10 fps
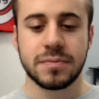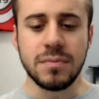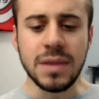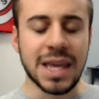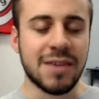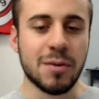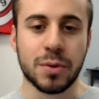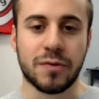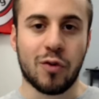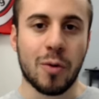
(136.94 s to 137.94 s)
even
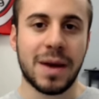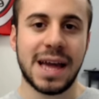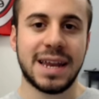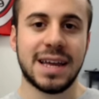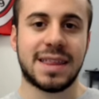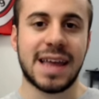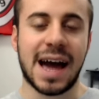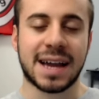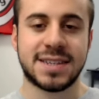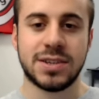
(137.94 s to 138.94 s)
perform any
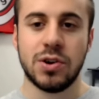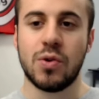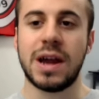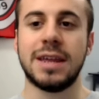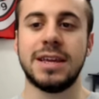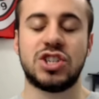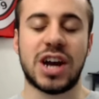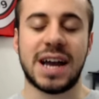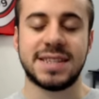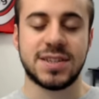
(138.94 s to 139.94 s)
attacks or any
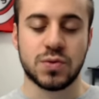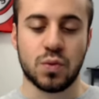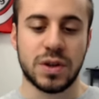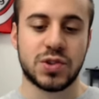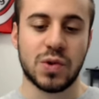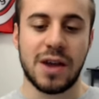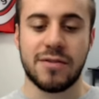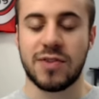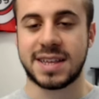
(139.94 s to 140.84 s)
chances whatsoever,